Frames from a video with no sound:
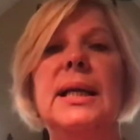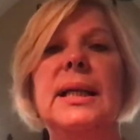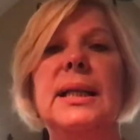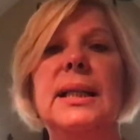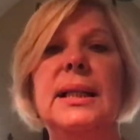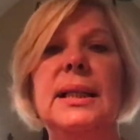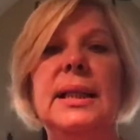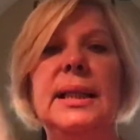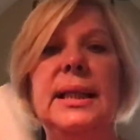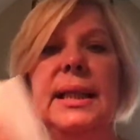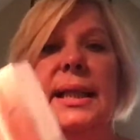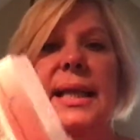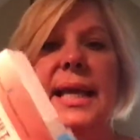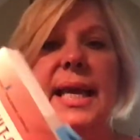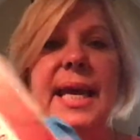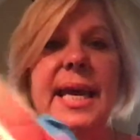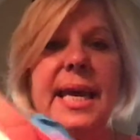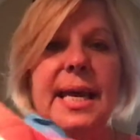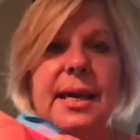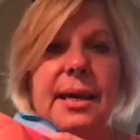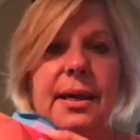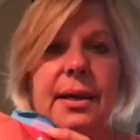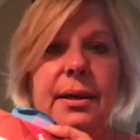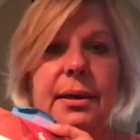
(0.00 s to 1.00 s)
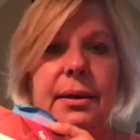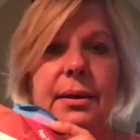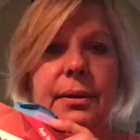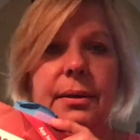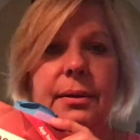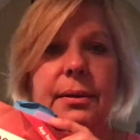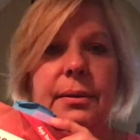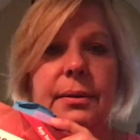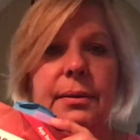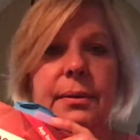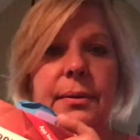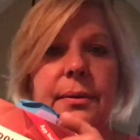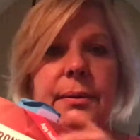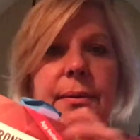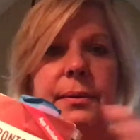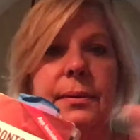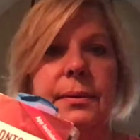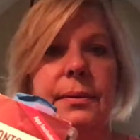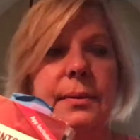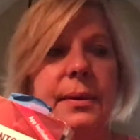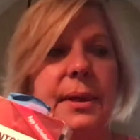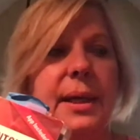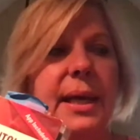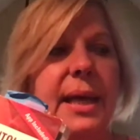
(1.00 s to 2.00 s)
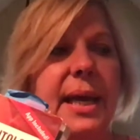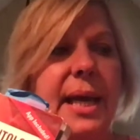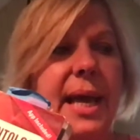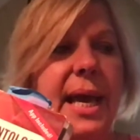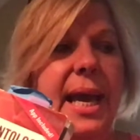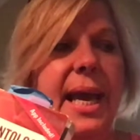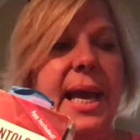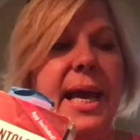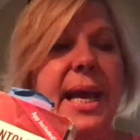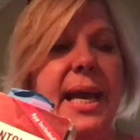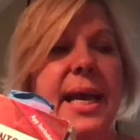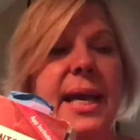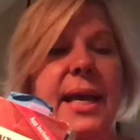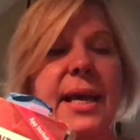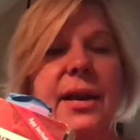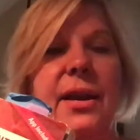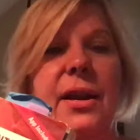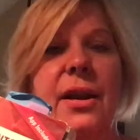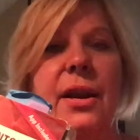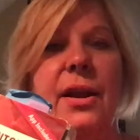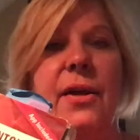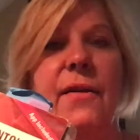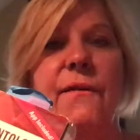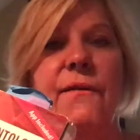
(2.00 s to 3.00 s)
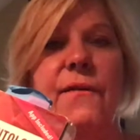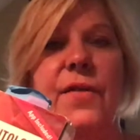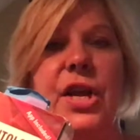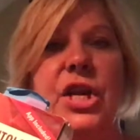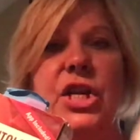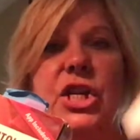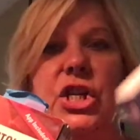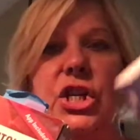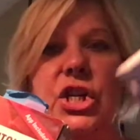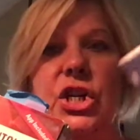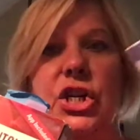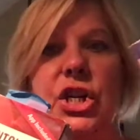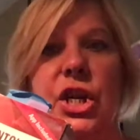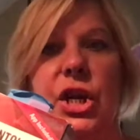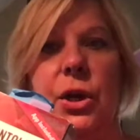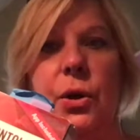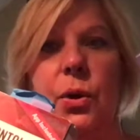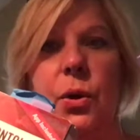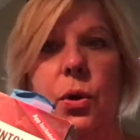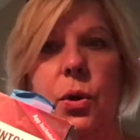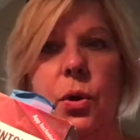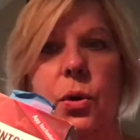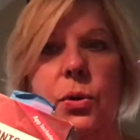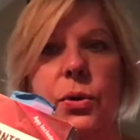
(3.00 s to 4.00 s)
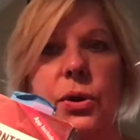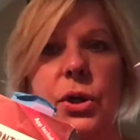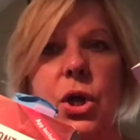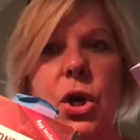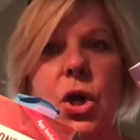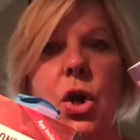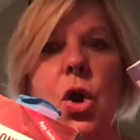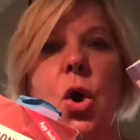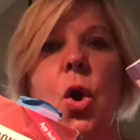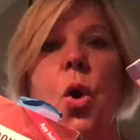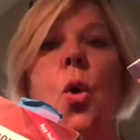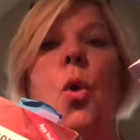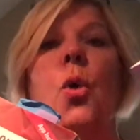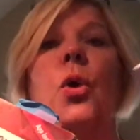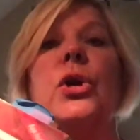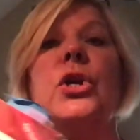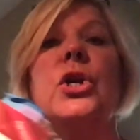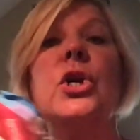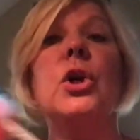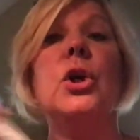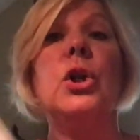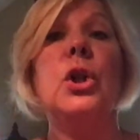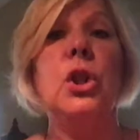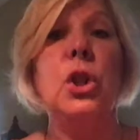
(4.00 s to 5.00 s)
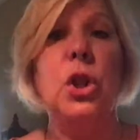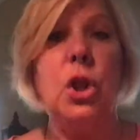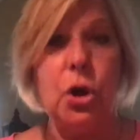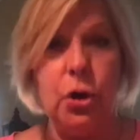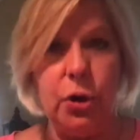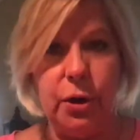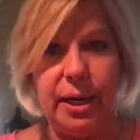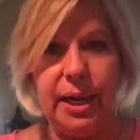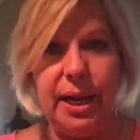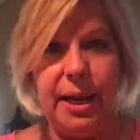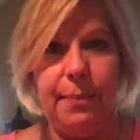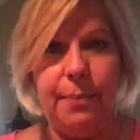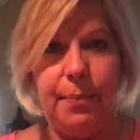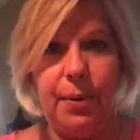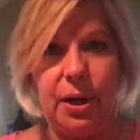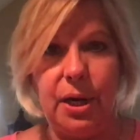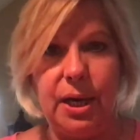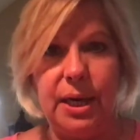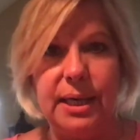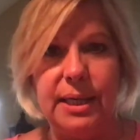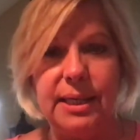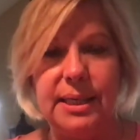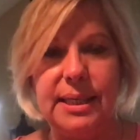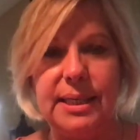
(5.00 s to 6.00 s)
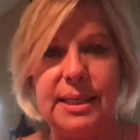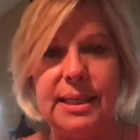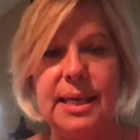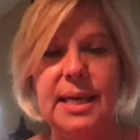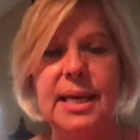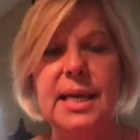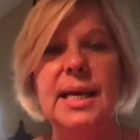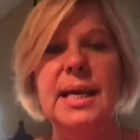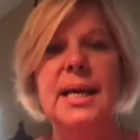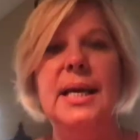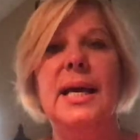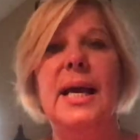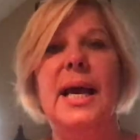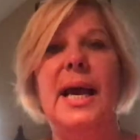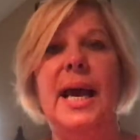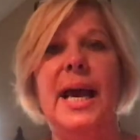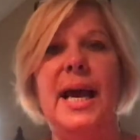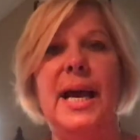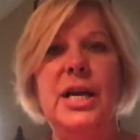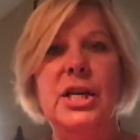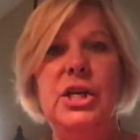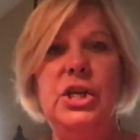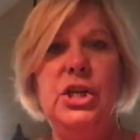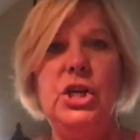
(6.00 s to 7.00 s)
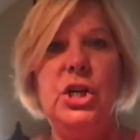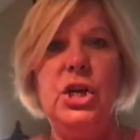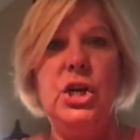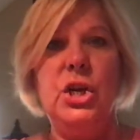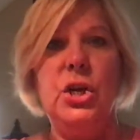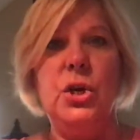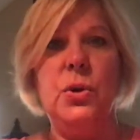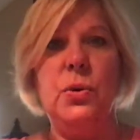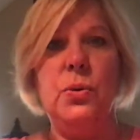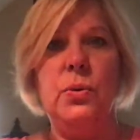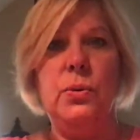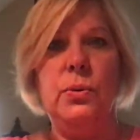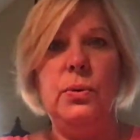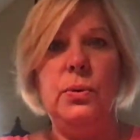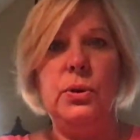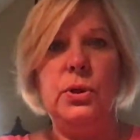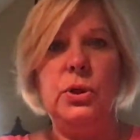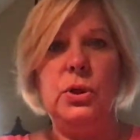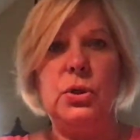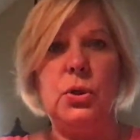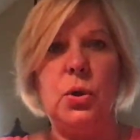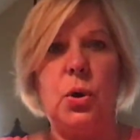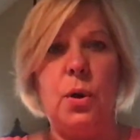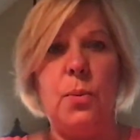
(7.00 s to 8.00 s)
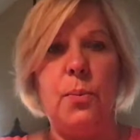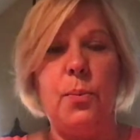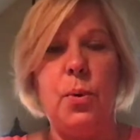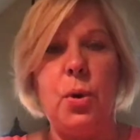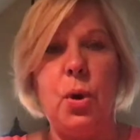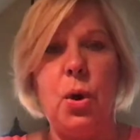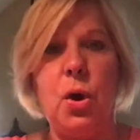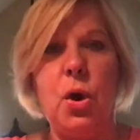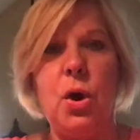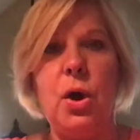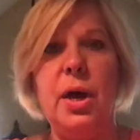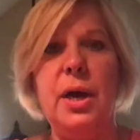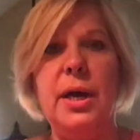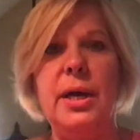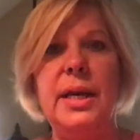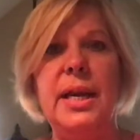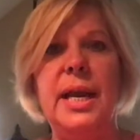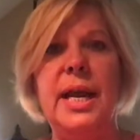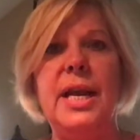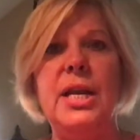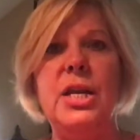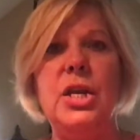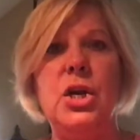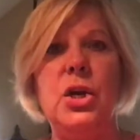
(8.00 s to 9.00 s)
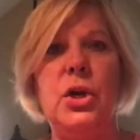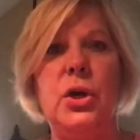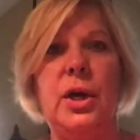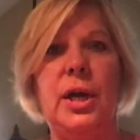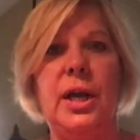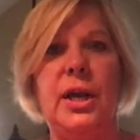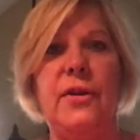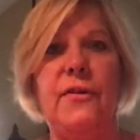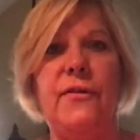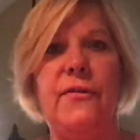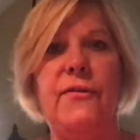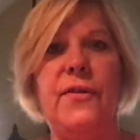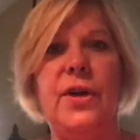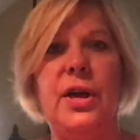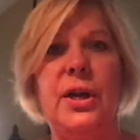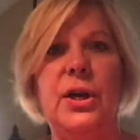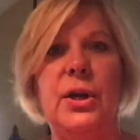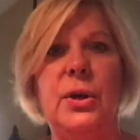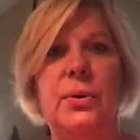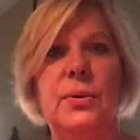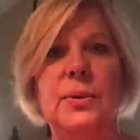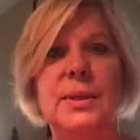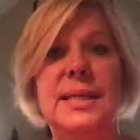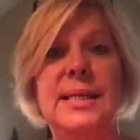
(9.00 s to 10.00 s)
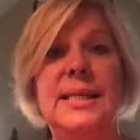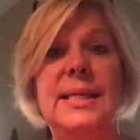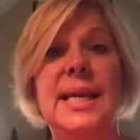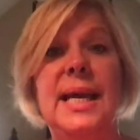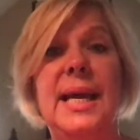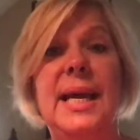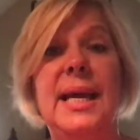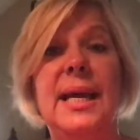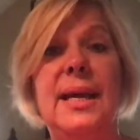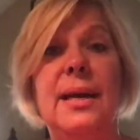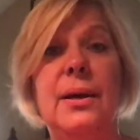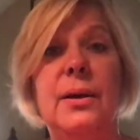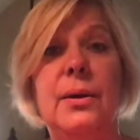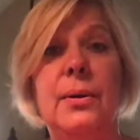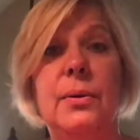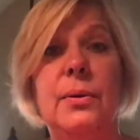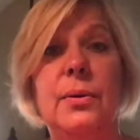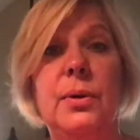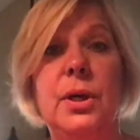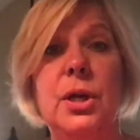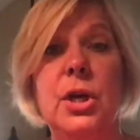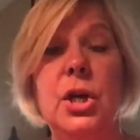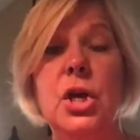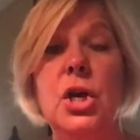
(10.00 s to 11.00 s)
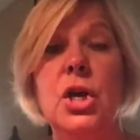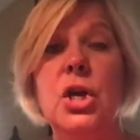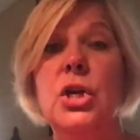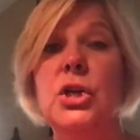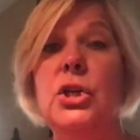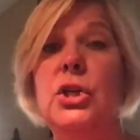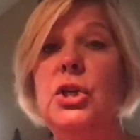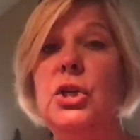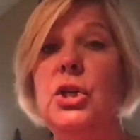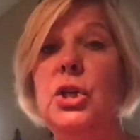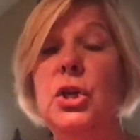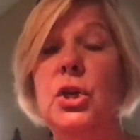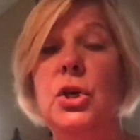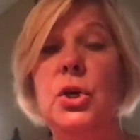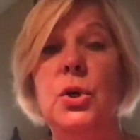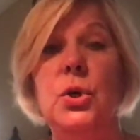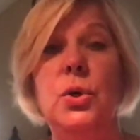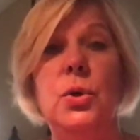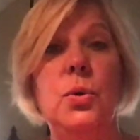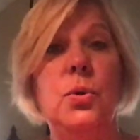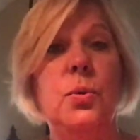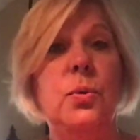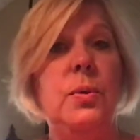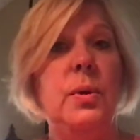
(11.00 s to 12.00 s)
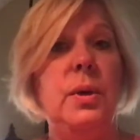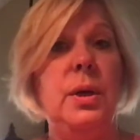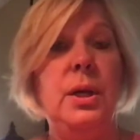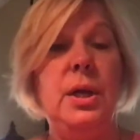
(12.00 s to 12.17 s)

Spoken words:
Leak and Fitzgerald, or your learning books. As you start broad and you're going to funnel down to,